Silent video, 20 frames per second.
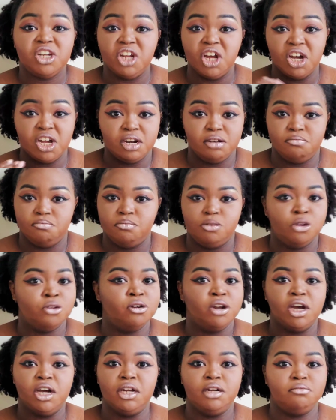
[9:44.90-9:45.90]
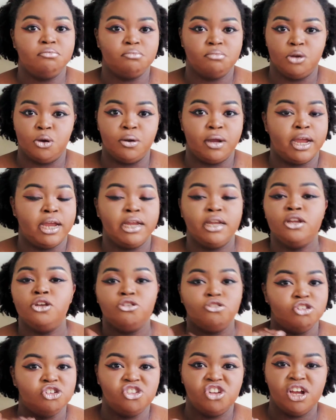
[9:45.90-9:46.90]
Done. You're done. Okay,
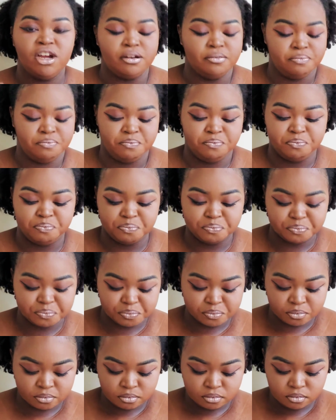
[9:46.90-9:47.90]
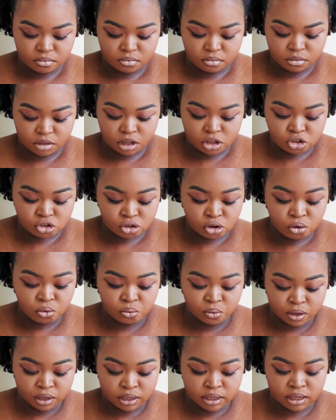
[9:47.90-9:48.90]
you're just done. So
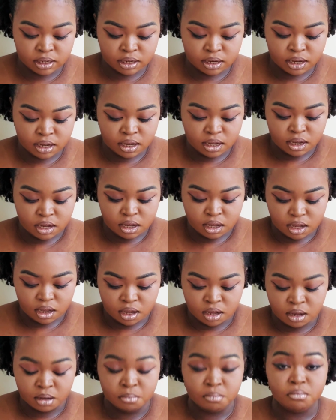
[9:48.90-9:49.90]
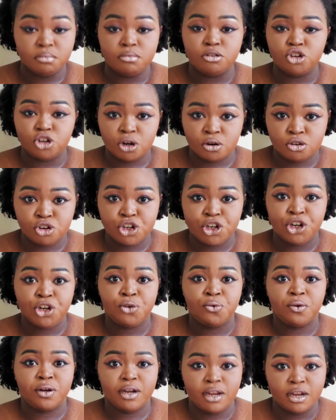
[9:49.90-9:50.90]
really, show
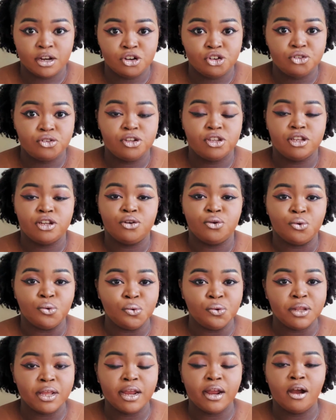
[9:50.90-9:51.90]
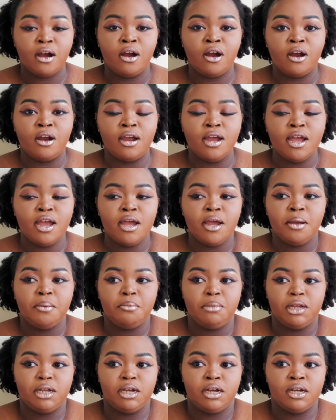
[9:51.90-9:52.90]
genuine interest in who they are,
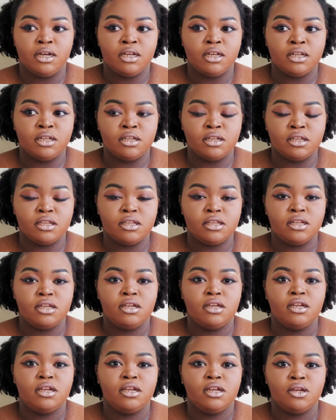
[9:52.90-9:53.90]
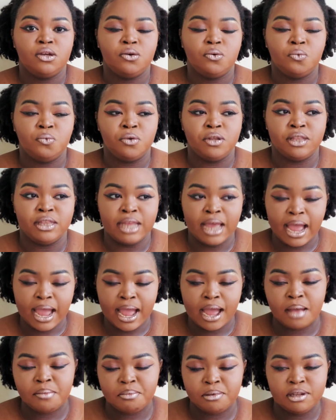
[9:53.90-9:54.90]
because when that
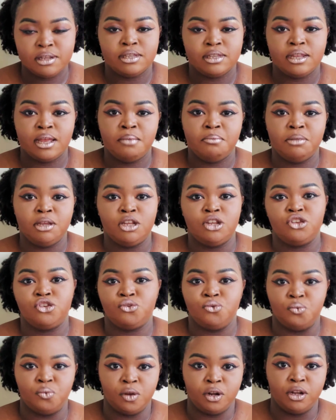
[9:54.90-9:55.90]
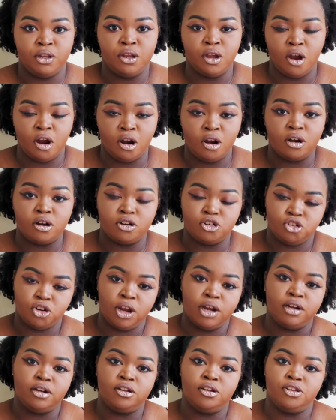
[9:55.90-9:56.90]
happens, that means you really are
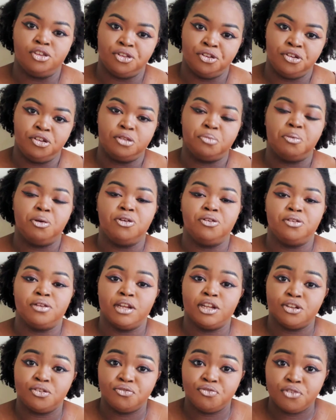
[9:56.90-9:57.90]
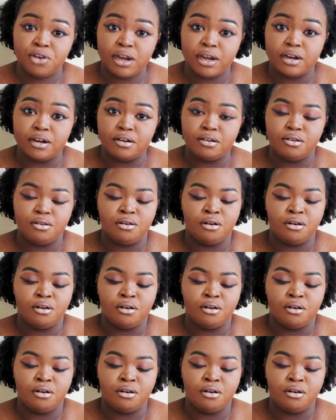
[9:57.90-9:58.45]
trying to consider this person as a friend.